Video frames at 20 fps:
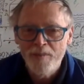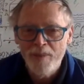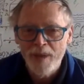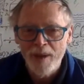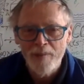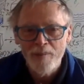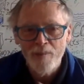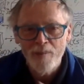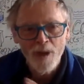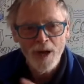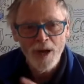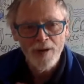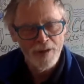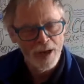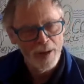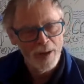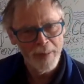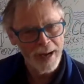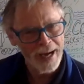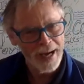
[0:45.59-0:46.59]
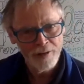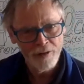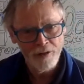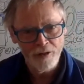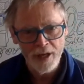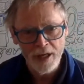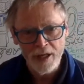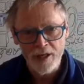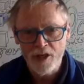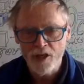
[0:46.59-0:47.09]
But one of our main
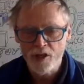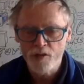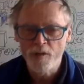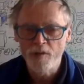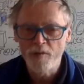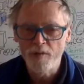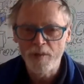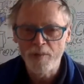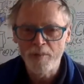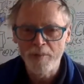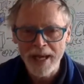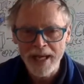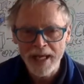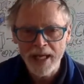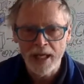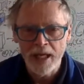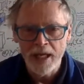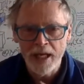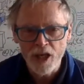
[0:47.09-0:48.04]
things is we've been making